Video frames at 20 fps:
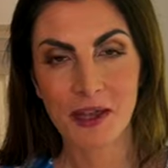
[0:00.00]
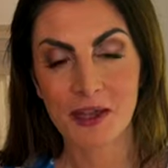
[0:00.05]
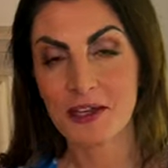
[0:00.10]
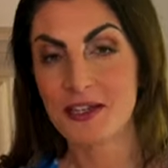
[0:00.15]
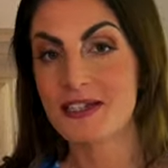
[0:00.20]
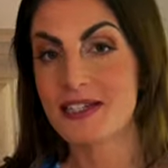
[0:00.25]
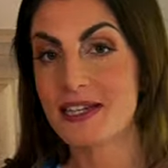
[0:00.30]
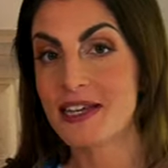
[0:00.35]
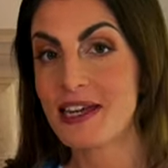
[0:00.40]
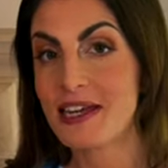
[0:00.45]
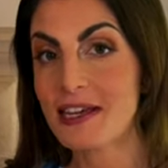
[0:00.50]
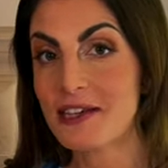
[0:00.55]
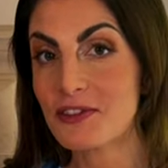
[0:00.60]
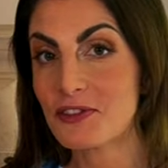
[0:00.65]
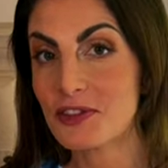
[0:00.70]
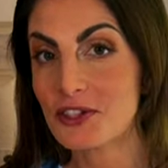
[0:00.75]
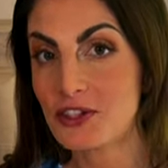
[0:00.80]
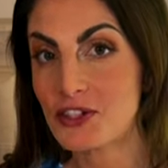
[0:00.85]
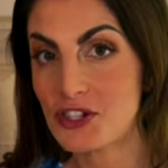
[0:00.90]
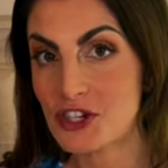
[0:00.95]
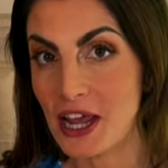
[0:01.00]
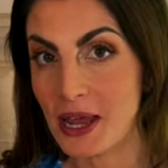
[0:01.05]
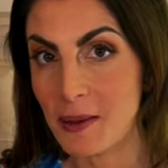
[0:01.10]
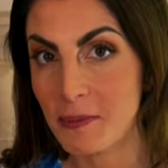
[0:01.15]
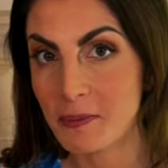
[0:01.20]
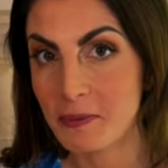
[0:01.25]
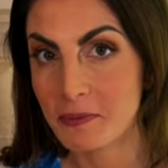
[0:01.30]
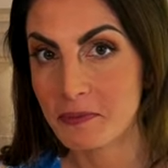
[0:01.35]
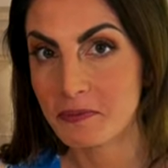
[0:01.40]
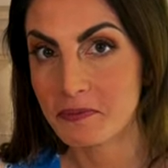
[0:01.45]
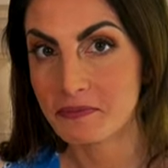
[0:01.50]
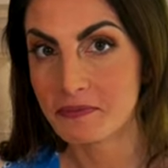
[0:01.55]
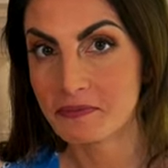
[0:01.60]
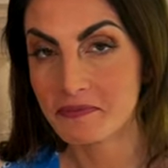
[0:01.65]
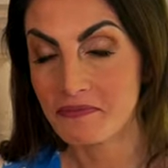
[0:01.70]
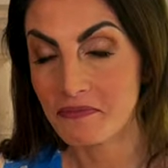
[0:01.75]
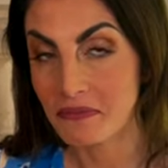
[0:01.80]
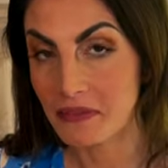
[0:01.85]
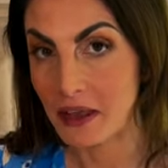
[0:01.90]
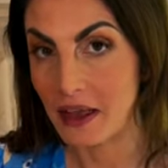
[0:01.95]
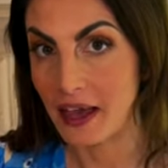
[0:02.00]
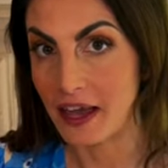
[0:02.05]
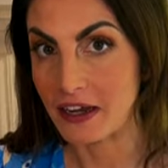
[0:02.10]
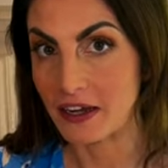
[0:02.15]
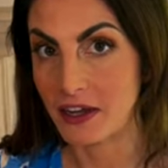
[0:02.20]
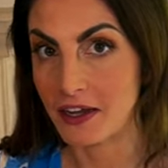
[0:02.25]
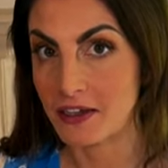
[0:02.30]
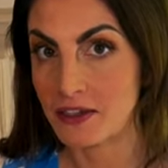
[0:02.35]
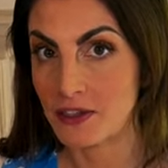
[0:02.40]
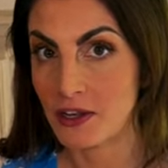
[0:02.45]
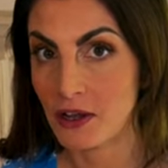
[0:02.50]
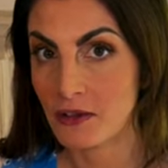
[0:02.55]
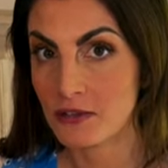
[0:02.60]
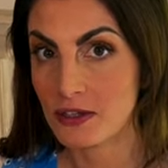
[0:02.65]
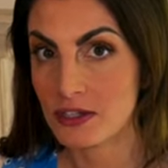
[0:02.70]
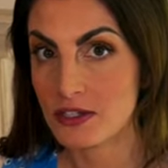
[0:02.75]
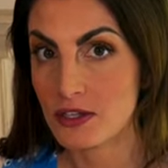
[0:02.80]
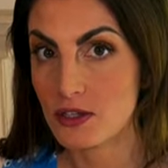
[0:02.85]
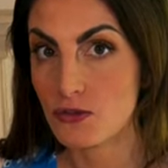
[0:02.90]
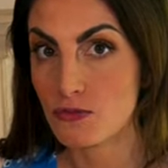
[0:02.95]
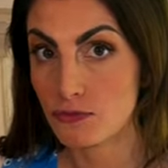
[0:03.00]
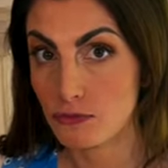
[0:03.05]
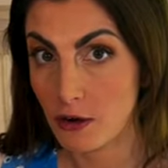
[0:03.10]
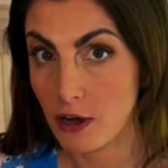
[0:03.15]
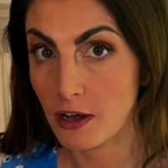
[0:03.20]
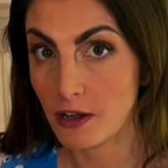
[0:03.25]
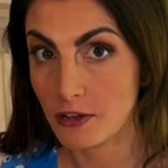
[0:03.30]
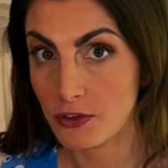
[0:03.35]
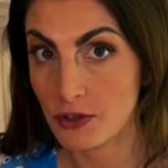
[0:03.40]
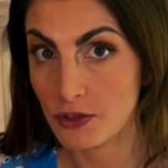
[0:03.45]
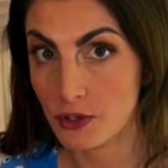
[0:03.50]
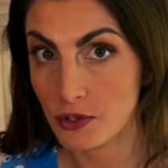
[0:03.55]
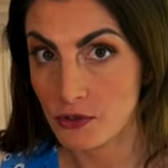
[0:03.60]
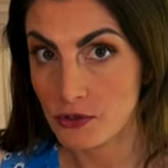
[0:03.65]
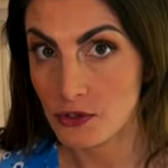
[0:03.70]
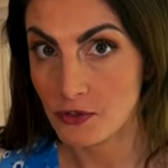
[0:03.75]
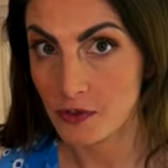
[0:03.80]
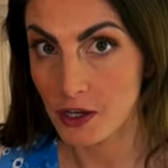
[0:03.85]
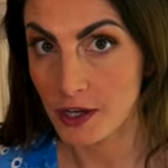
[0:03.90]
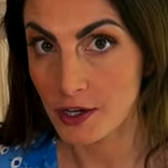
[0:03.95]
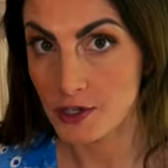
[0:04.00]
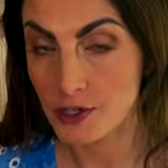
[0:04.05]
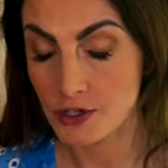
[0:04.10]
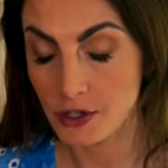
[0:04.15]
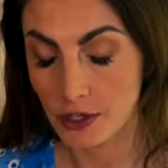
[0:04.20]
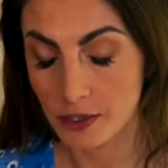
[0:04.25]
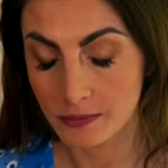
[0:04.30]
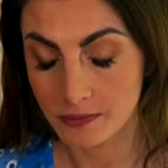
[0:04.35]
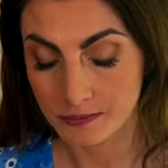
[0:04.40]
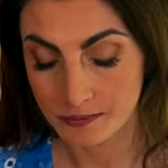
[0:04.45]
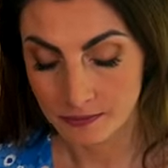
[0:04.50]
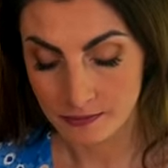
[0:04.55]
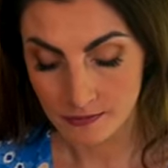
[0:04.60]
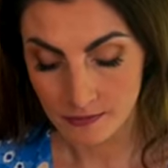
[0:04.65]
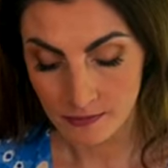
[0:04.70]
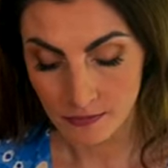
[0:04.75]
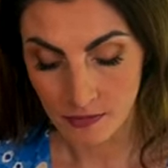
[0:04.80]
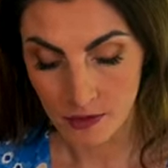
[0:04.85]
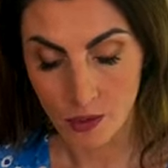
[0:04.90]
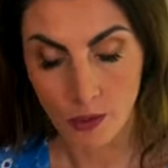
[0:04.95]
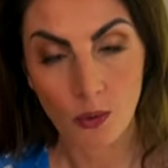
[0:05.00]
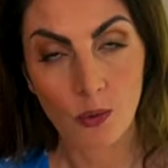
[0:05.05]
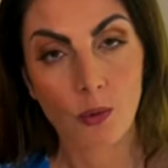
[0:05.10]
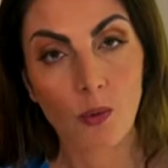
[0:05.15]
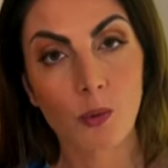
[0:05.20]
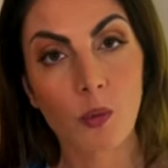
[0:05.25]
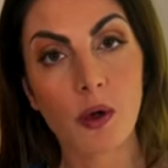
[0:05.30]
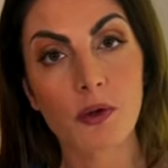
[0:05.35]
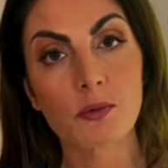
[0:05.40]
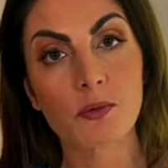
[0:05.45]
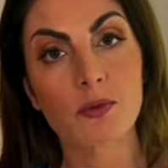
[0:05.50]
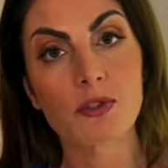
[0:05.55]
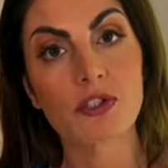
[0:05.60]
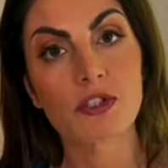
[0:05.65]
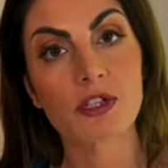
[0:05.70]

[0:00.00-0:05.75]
To eat the chip, and I know this is rather controversial, one would